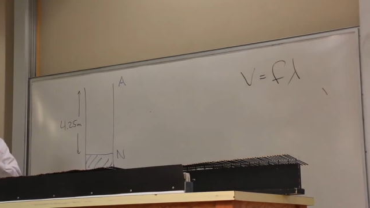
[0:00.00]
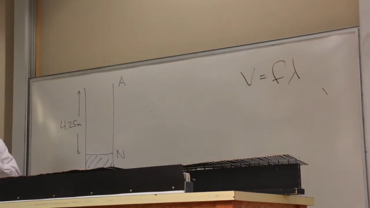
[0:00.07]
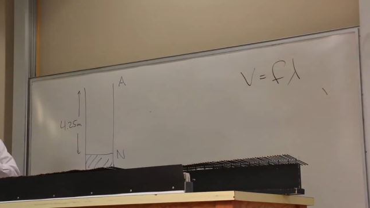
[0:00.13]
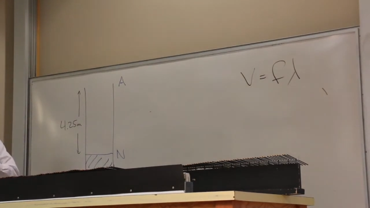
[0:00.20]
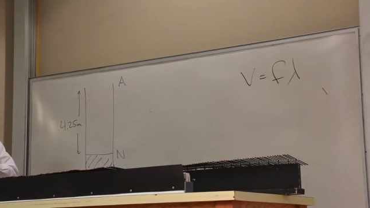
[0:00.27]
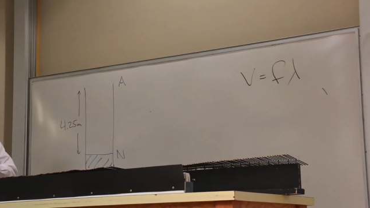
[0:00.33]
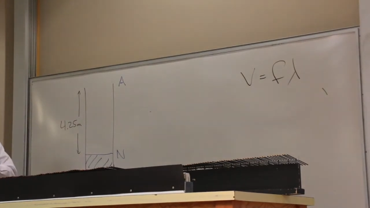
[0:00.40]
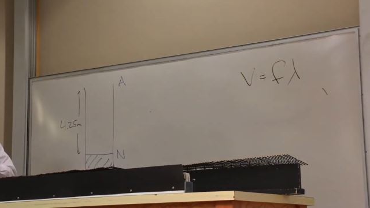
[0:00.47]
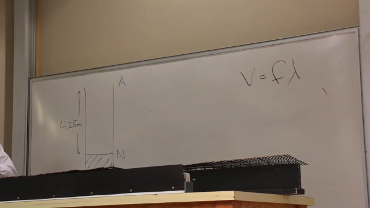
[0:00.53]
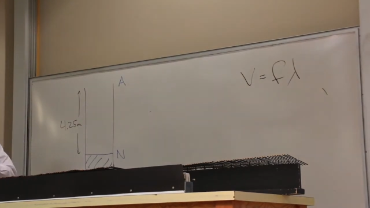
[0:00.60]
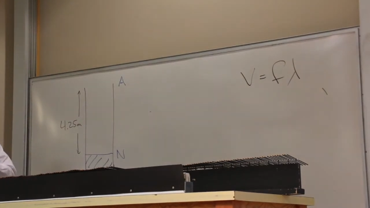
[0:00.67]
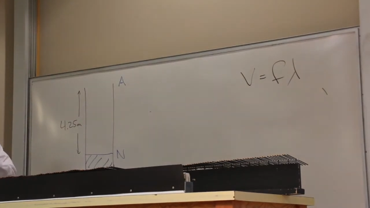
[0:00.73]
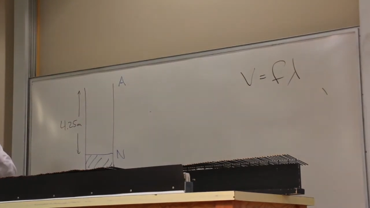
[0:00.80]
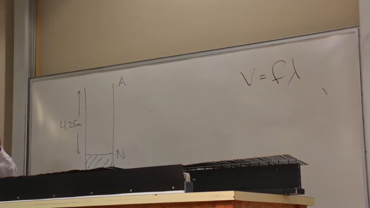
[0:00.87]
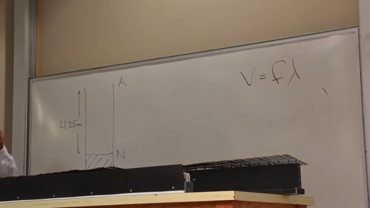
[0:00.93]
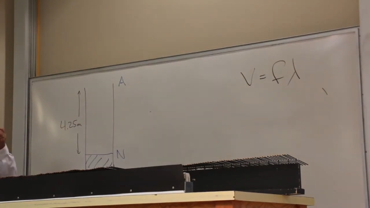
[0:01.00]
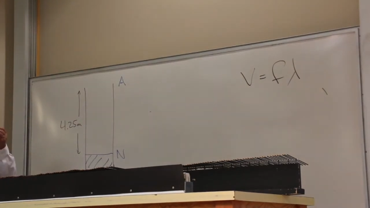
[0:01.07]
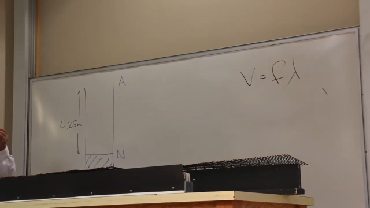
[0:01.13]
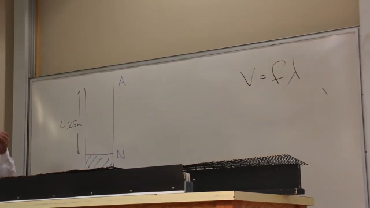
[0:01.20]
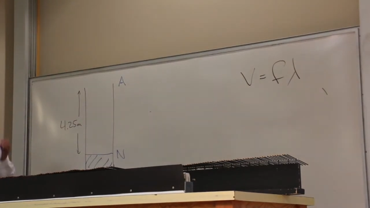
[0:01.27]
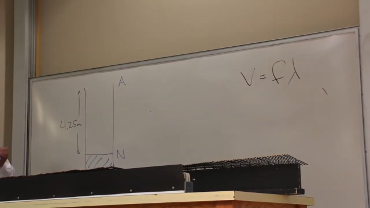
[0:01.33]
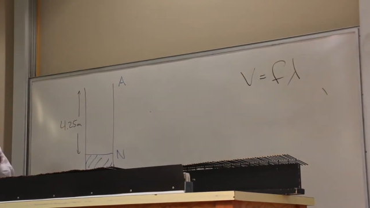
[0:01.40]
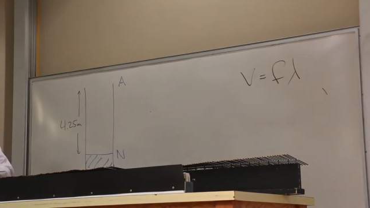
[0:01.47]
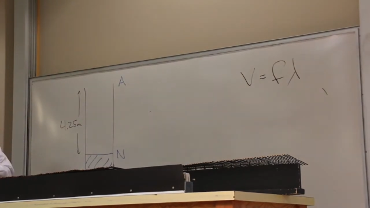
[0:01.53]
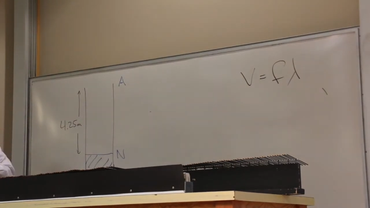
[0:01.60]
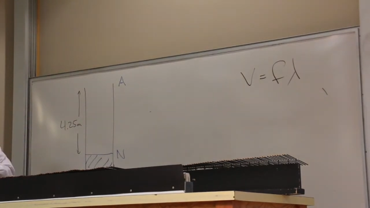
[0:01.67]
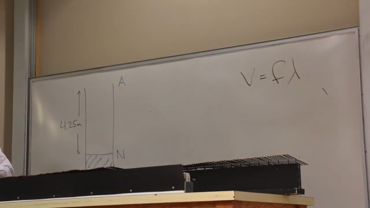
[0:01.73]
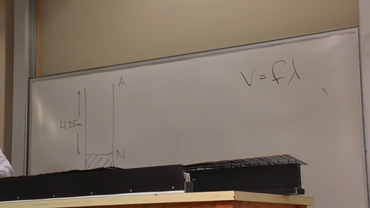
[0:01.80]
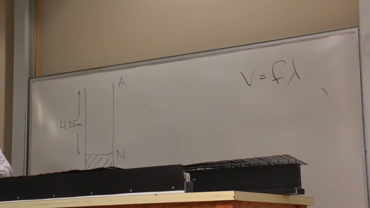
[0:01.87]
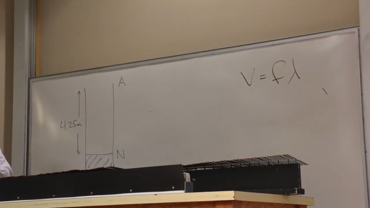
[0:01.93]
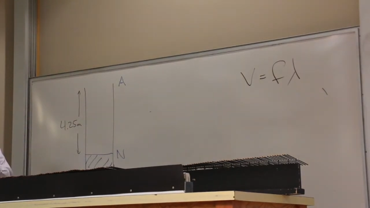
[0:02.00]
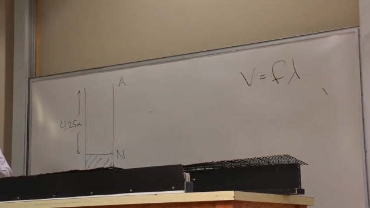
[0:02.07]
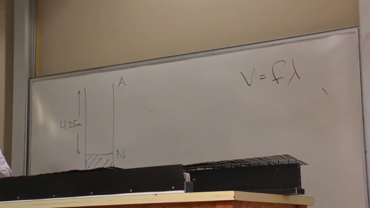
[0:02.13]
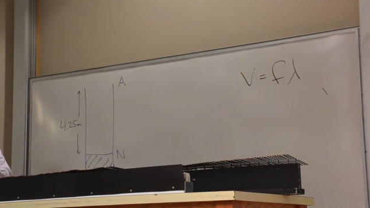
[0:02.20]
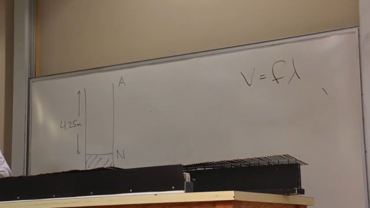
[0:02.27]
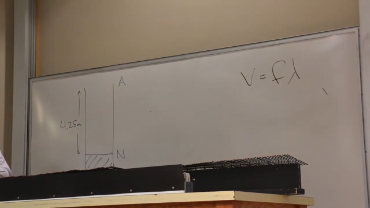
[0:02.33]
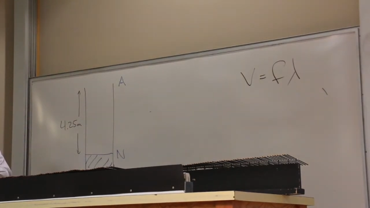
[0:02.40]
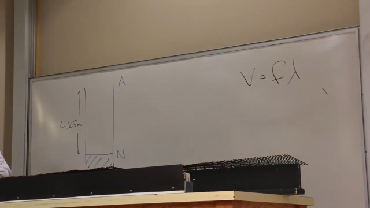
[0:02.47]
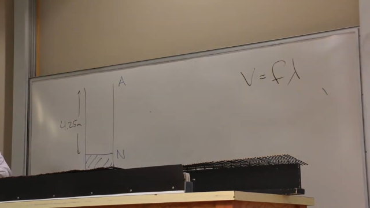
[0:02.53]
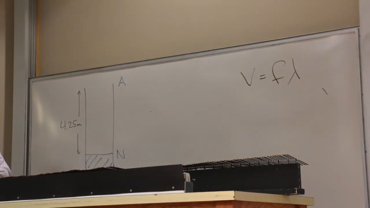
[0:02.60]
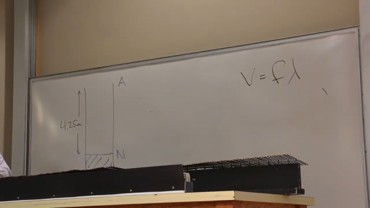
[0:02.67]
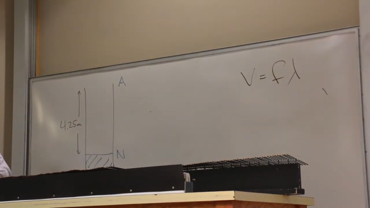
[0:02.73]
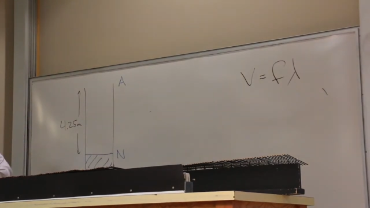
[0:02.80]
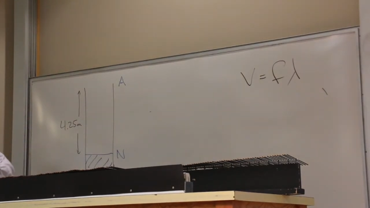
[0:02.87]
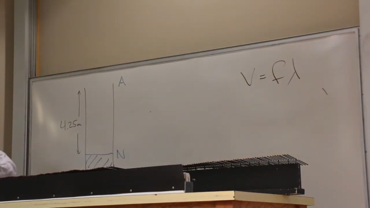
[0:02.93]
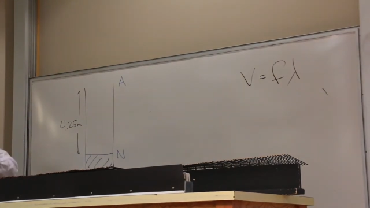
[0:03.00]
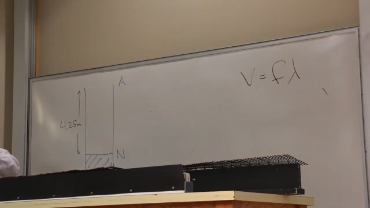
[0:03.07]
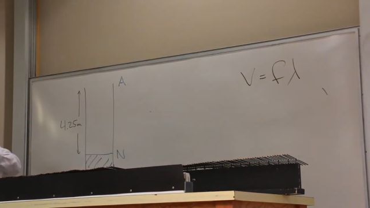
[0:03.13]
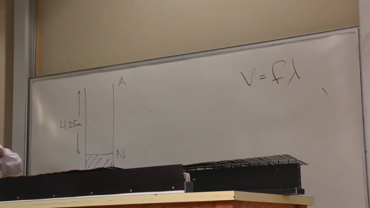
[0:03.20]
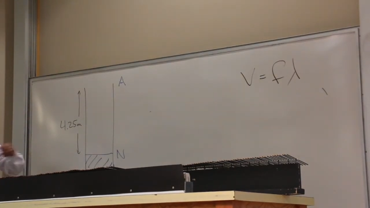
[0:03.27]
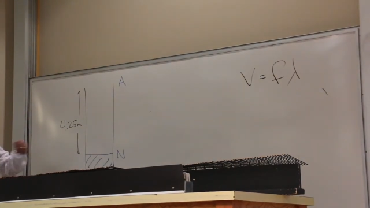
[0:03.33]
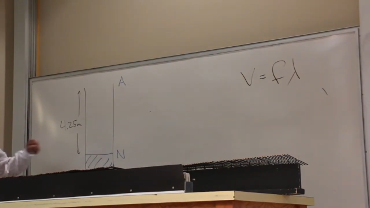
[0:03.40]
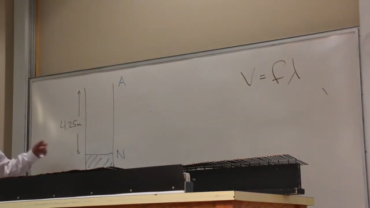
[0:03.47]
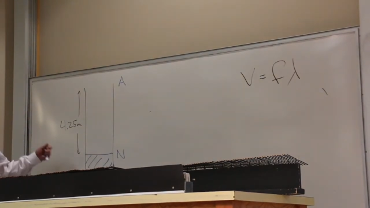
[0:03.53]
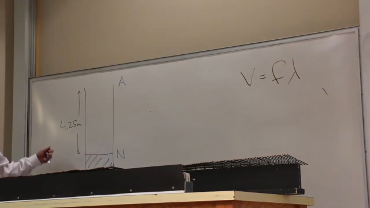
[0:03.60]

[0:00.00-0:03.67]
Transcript: Nobody's mouth can be seen.